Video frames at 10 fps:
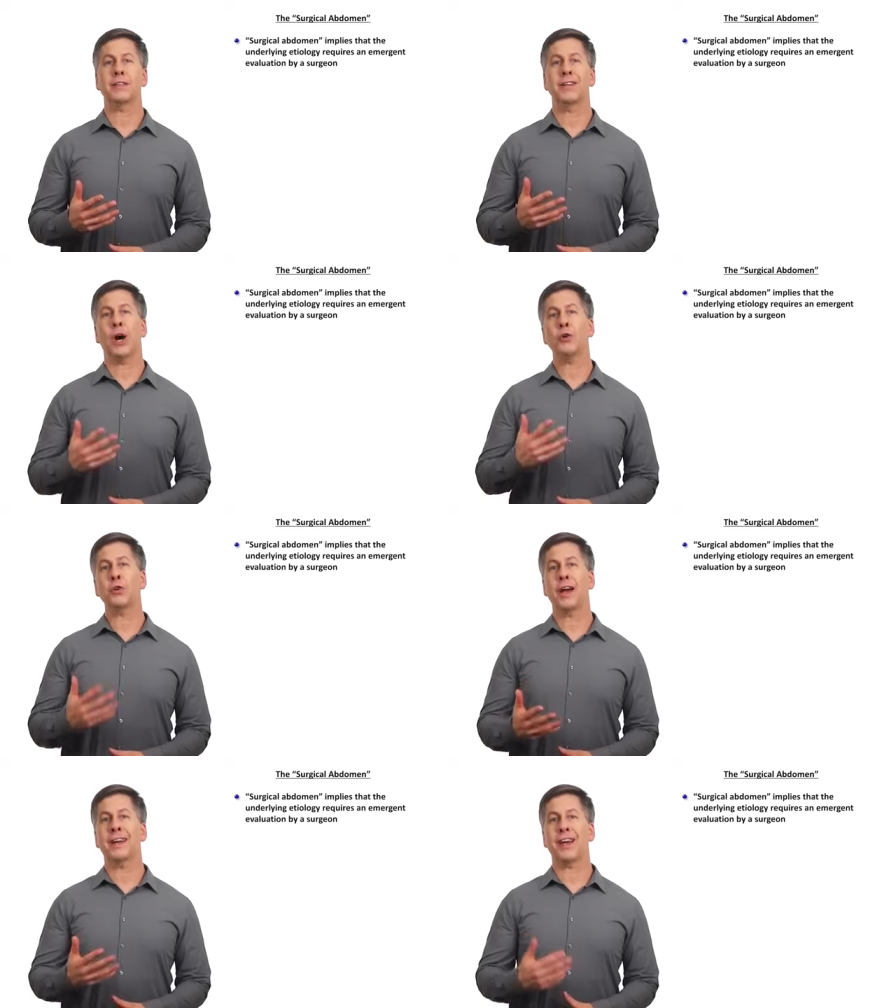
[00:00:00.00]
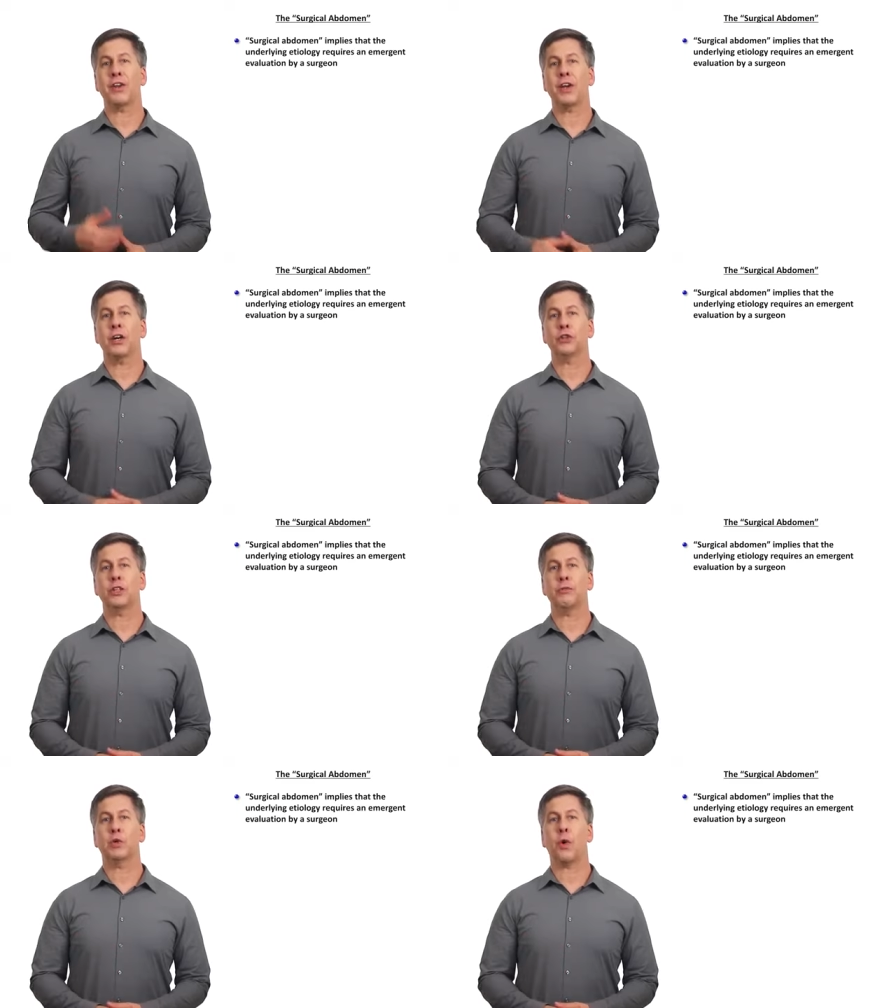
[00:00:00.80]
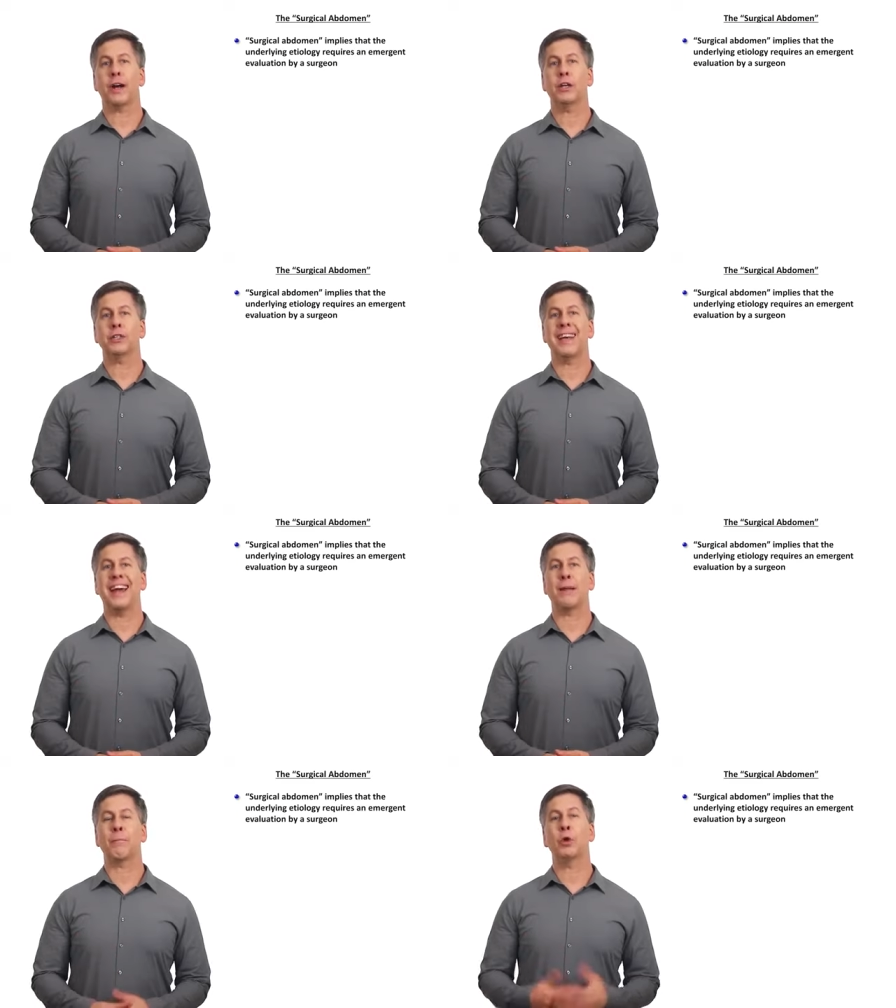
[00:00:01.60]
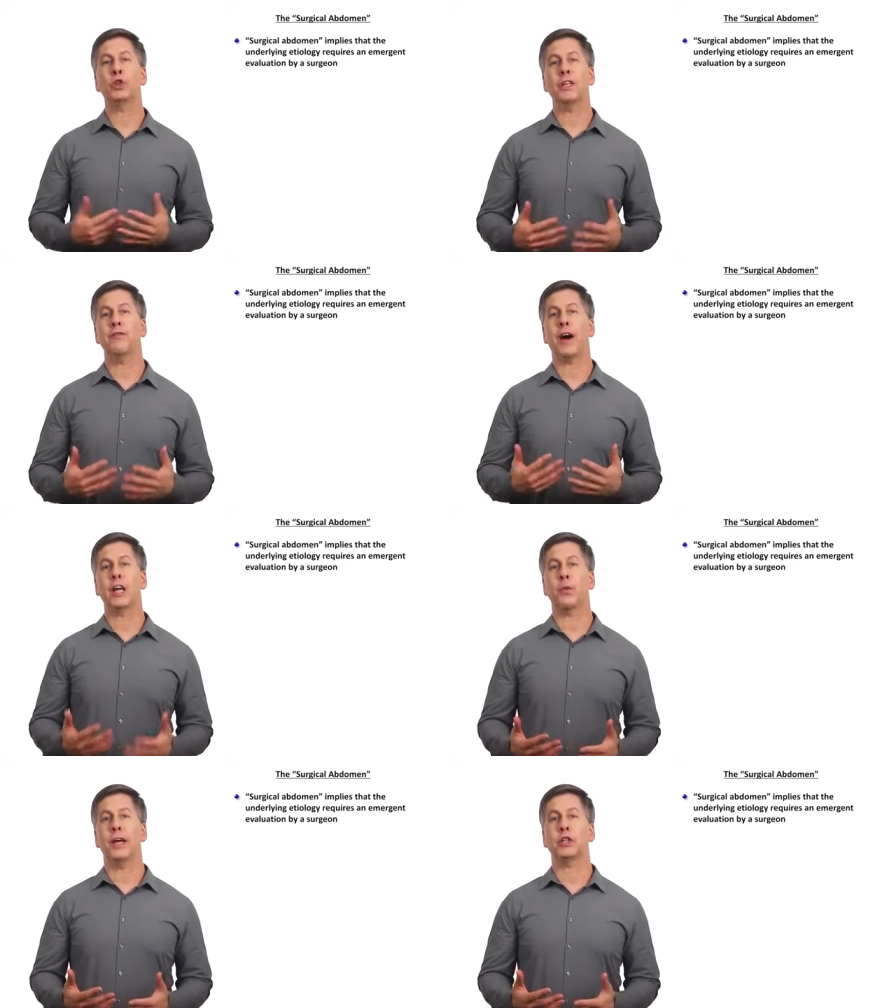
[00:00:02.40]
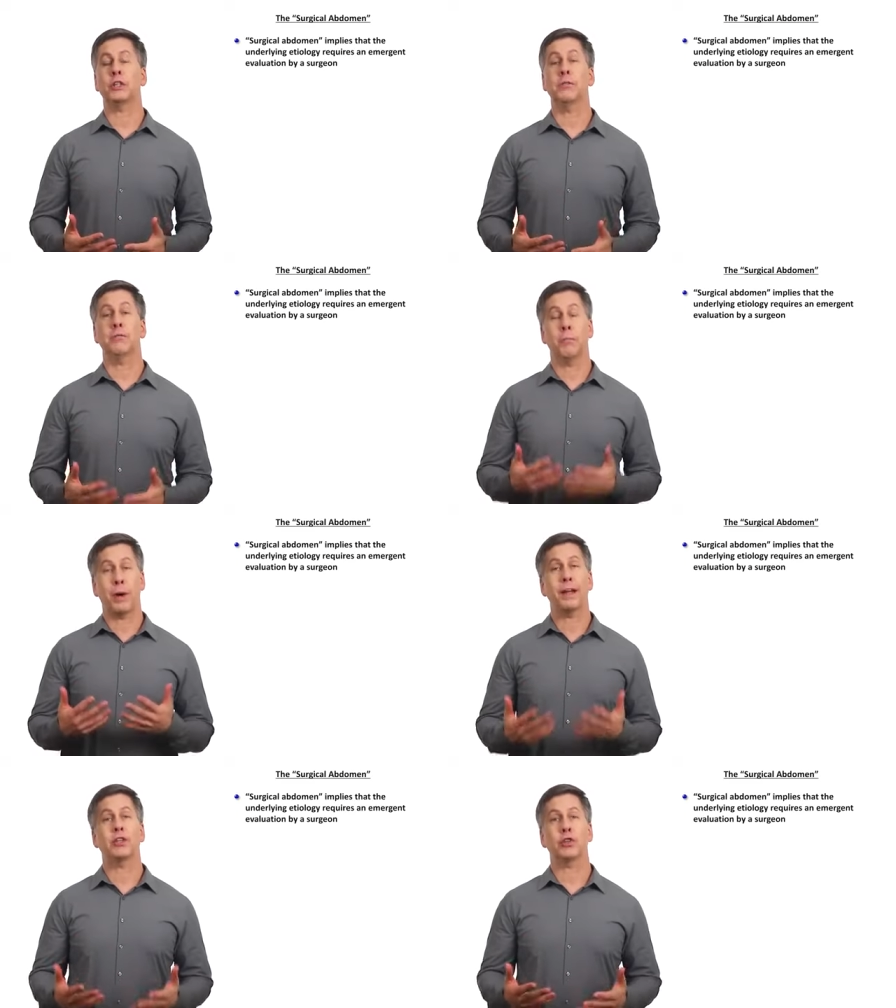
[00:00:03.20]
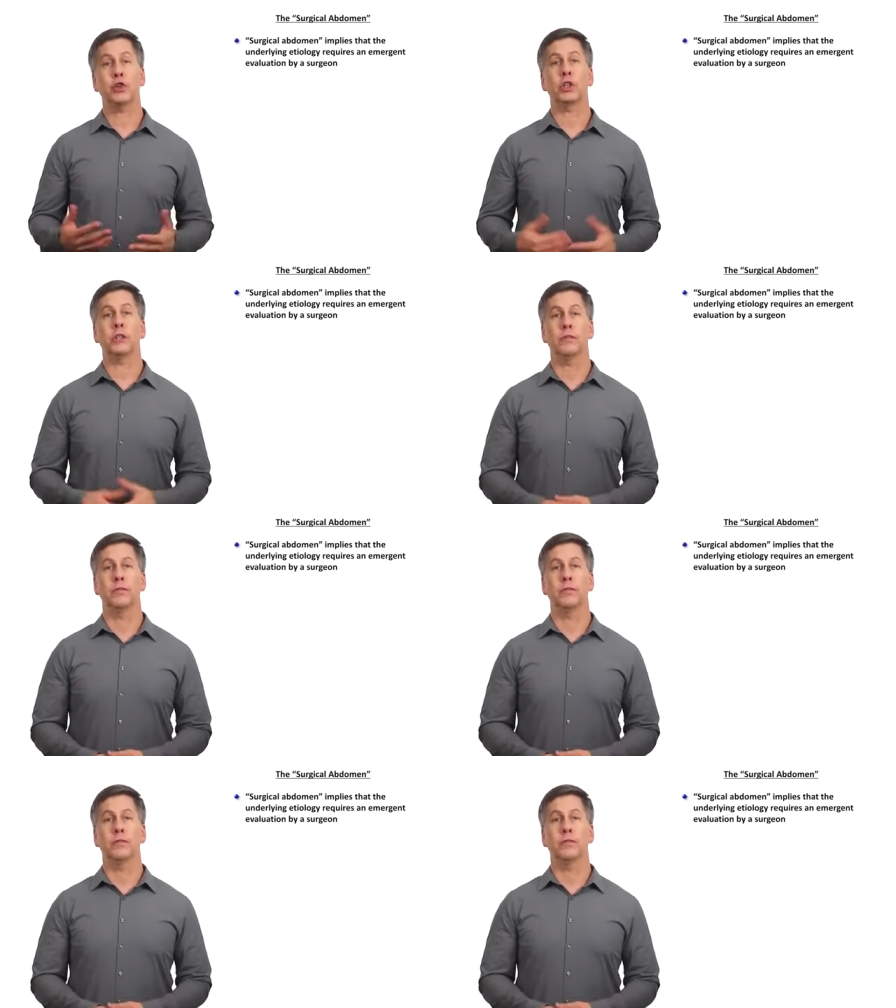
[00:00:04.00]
that the underlying etiology requires an emergent evaluation by a surgeon.